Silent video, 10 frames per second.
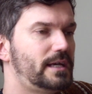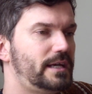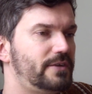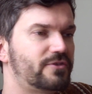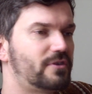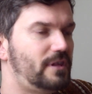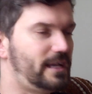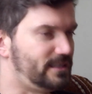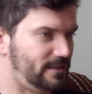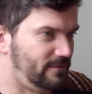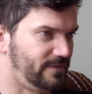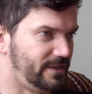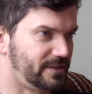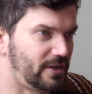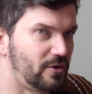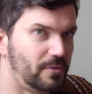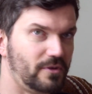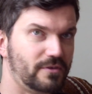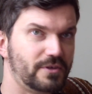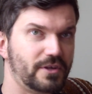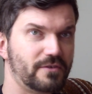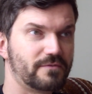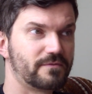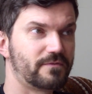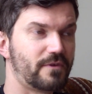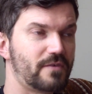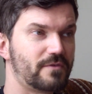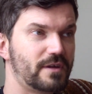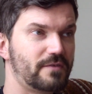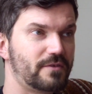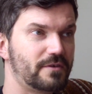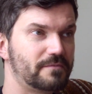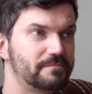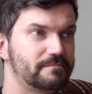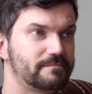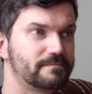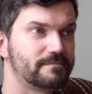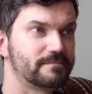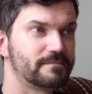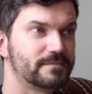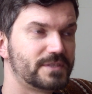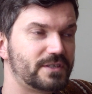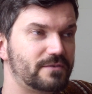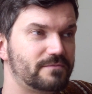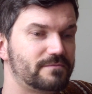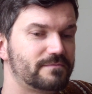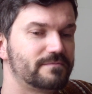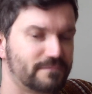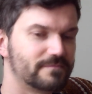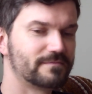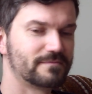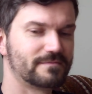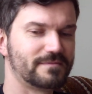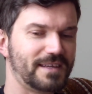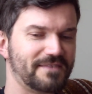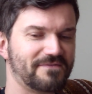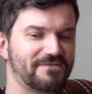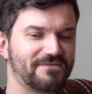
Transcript: internalize it and feel terrible, forever and ever. And so, yeah.